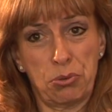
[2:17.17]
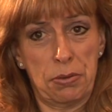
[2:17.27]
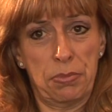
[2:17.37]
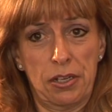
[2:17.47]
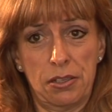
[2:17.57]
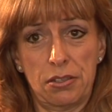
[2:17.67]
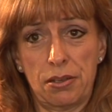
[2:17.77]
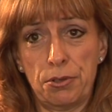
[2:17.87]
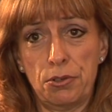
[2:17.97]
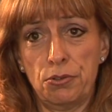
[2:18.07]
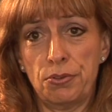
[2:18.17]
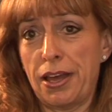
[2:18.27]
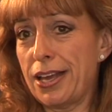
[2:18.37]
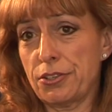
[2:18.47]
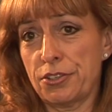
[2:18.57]
20 minutes, I mean, you do
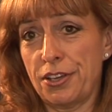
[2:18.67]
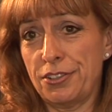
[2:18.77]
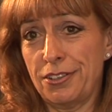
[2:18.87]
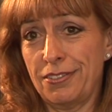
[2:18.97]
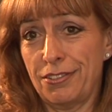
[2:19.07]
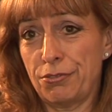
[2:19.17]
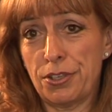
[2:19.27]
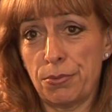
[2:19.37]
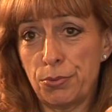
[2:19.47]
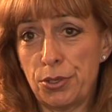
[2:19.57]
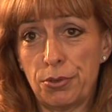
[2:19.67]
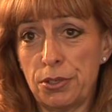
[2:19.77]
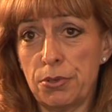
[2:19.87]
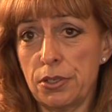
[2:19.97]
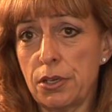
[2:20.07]
that exercising 3 times a week,
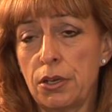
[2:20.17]
20 minutes.